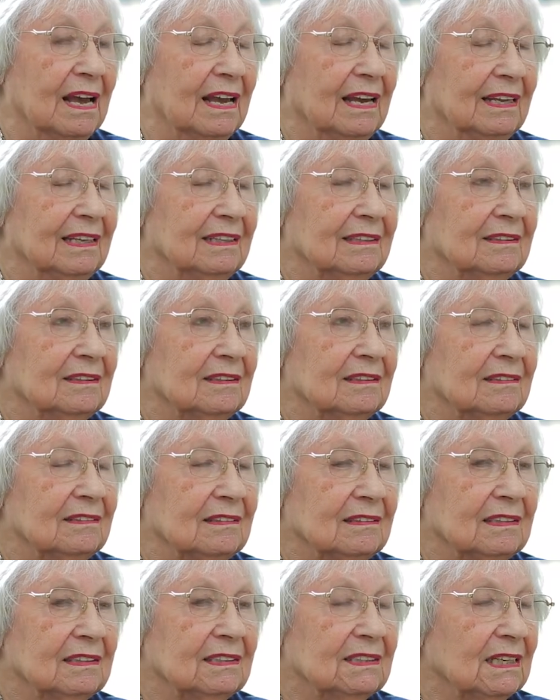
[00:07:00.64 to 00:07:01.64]
And
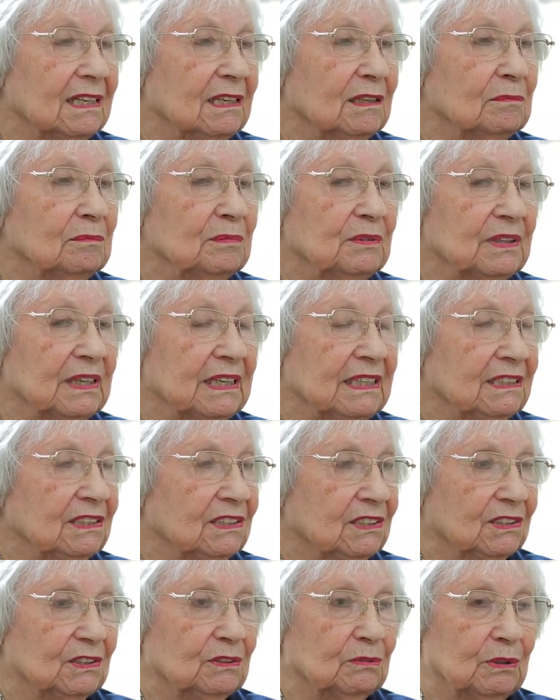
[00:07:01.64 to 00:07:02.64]
the
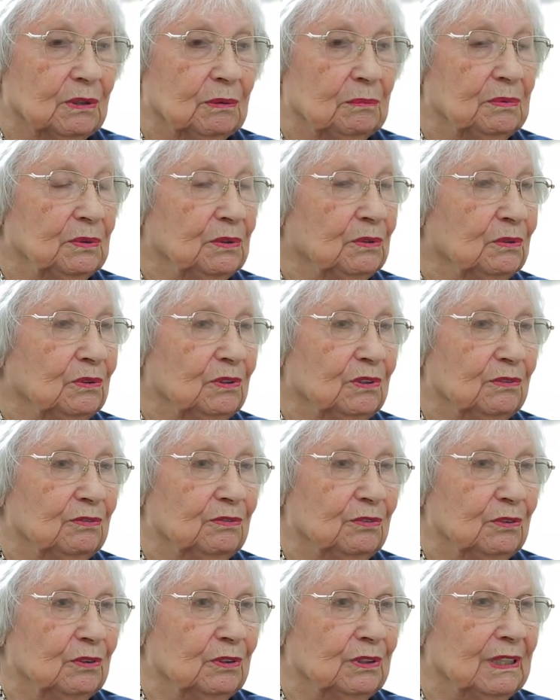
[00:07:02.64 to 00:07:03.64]
celebrations were
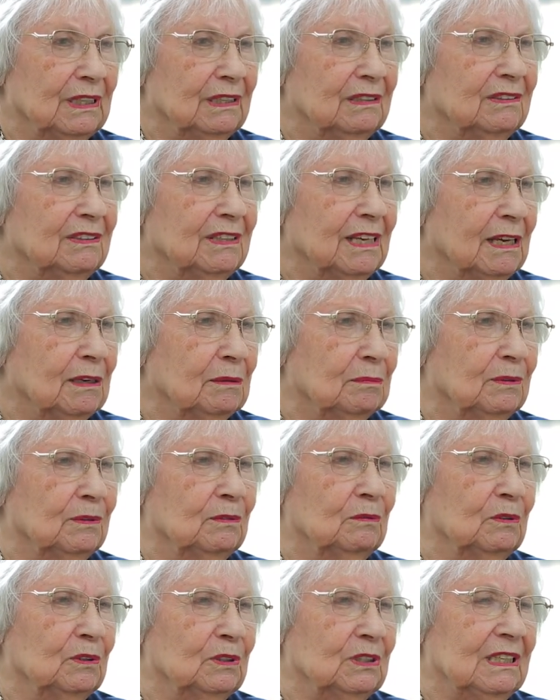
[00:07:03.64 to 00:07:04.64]
beautiful. The
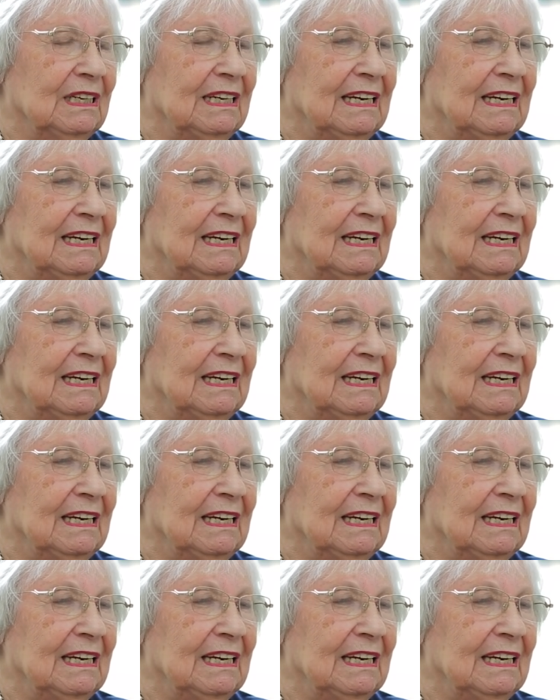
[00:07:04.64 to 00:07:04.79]
table was